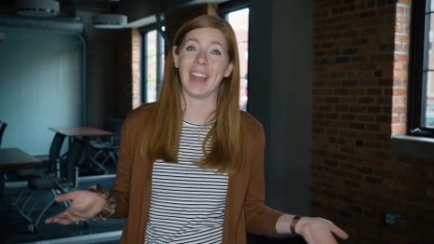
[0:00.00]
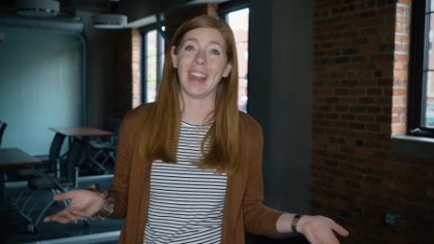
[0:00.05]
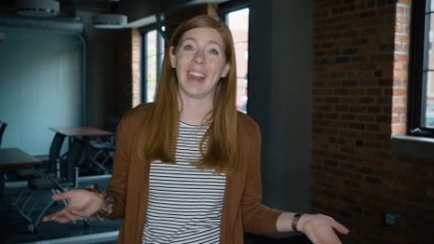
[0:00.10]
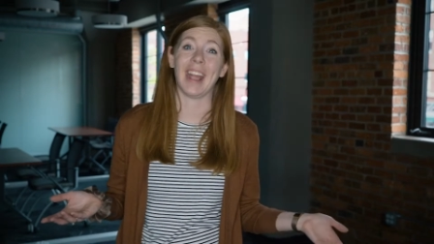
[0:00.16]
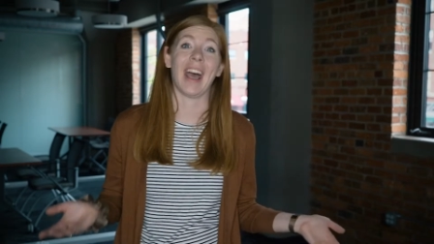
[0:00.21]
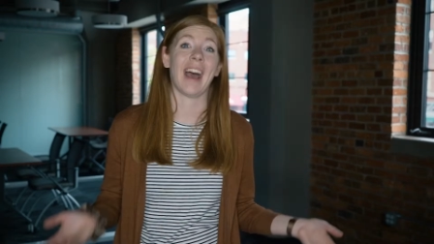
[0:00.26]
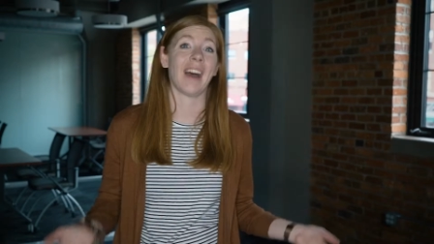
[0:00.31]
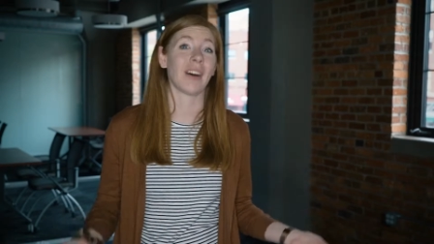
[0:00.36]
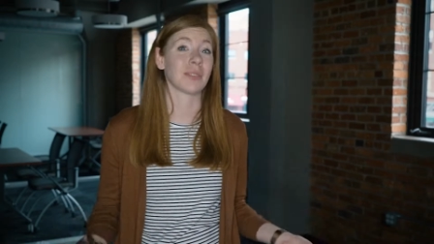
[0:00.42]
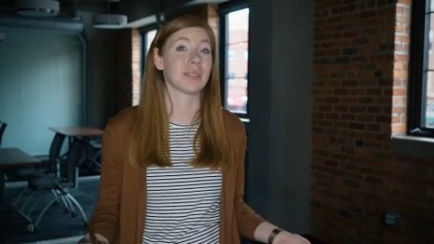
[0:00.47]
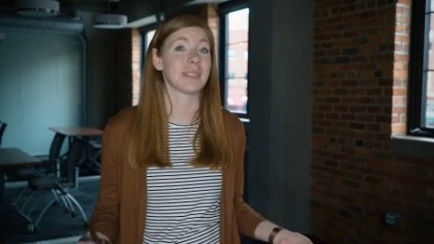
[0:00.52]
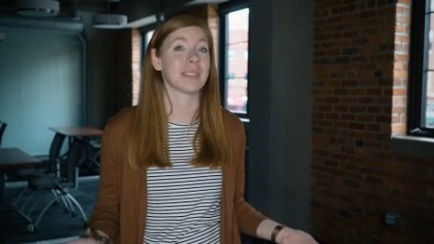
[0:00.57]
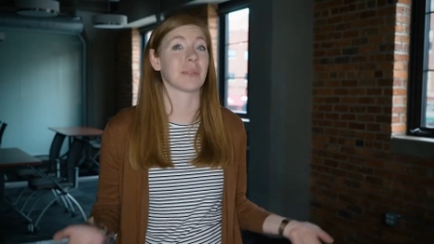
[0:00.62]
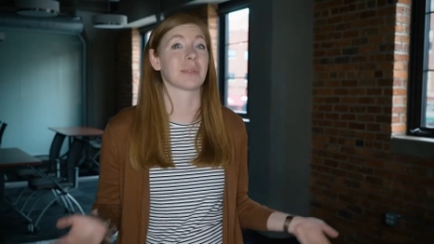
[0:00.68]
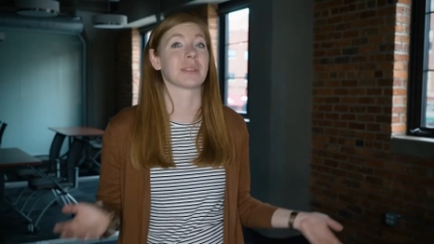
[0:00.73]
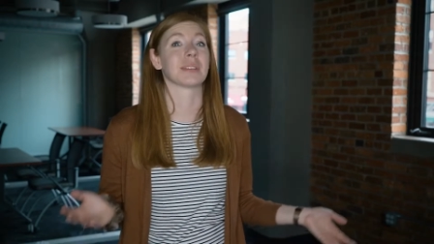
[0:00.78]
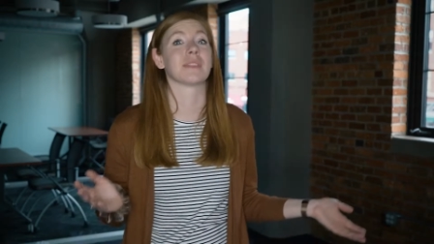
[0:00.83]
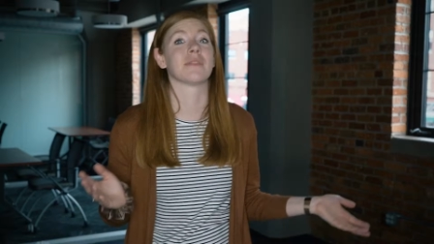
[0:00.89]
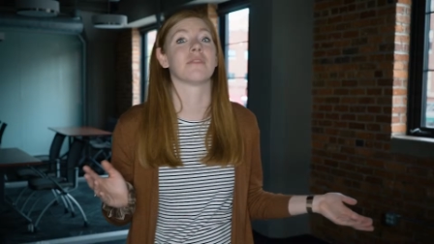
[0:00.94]
at a house
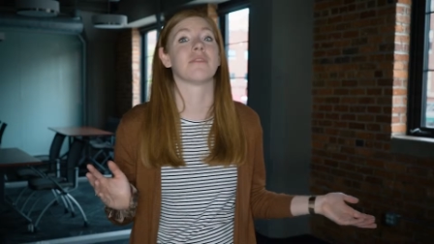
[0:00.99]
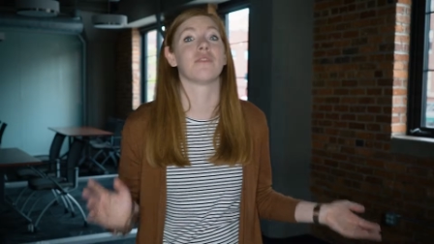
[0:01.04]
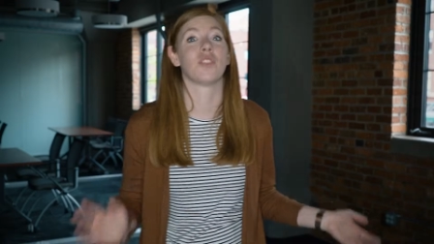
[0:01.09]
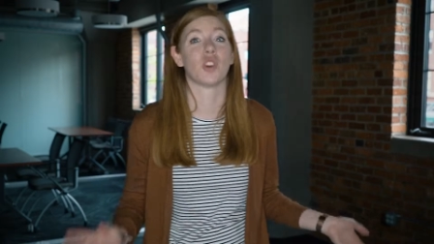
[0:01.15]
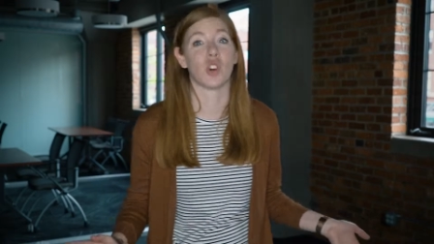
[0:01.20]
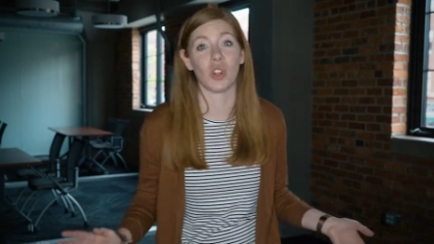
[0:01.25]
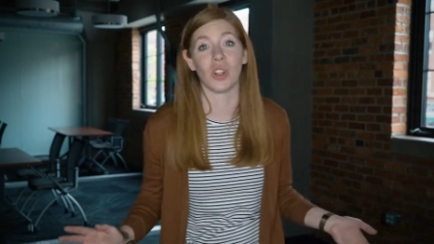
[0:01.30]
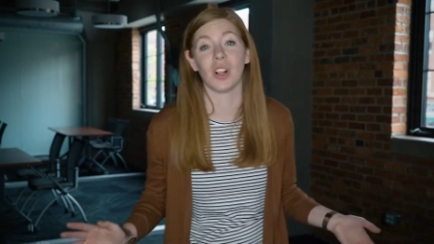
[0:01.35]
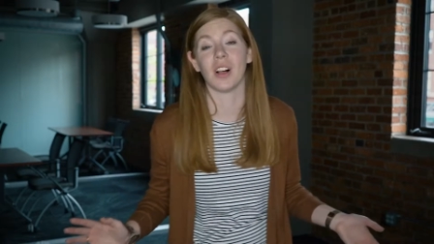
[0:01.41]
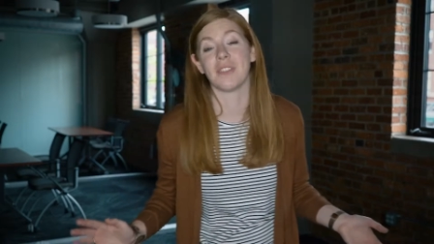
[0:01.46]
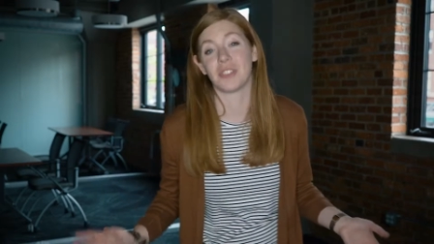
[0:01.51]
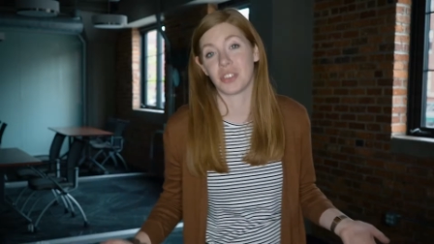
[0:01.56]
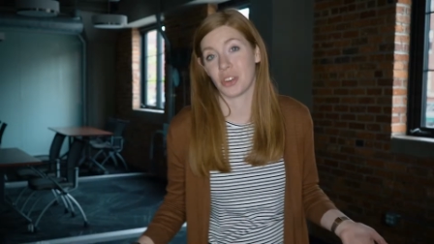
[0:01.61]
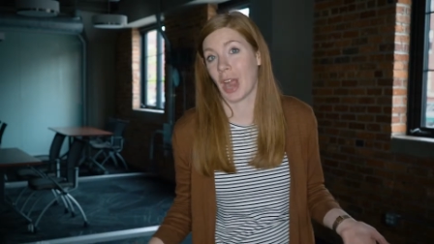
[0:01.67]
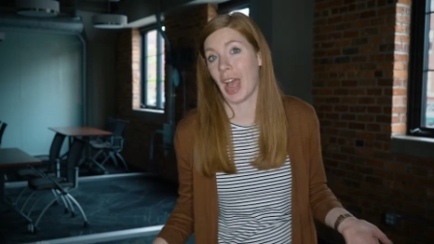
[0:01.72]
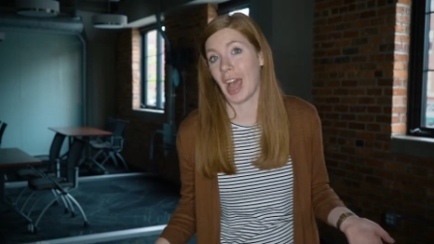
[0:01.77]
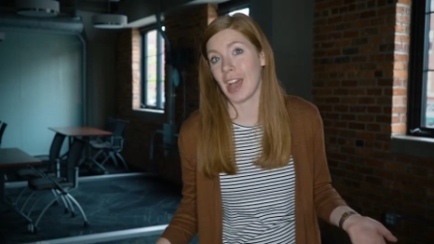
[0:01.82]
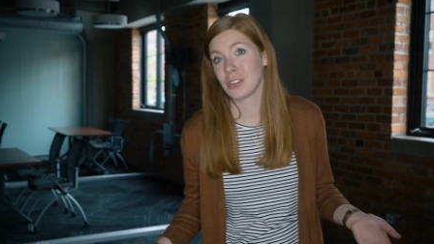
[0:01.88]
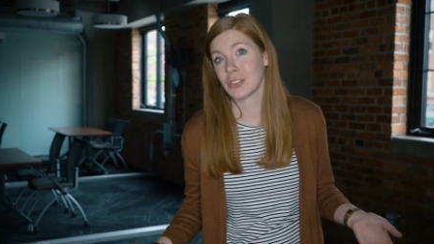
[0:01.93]
that was full of
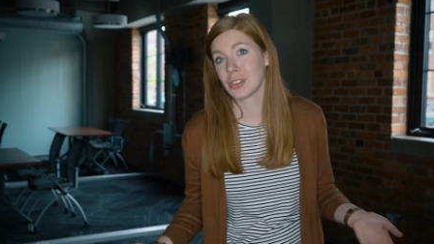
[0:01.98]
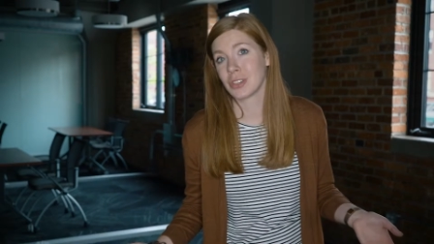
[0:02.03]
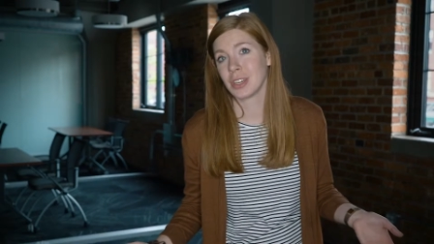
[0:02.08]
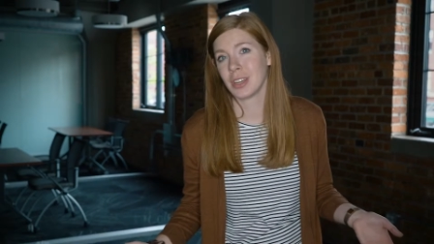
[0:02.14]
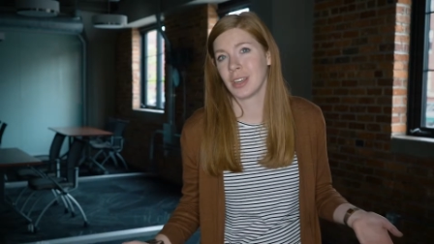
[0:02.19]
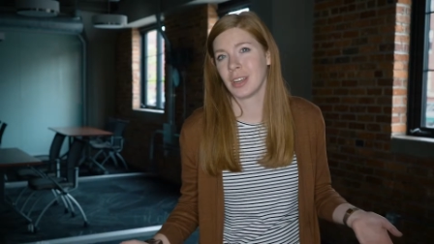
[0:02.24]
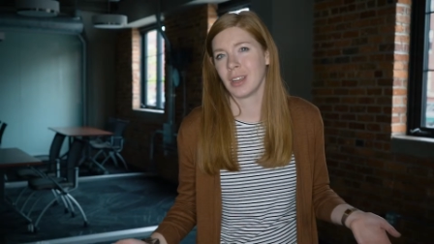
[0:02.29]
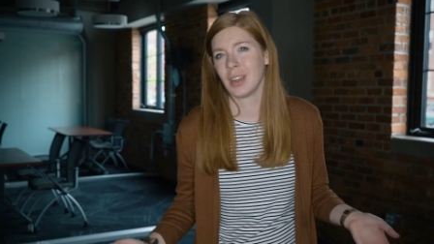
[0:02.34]
trash.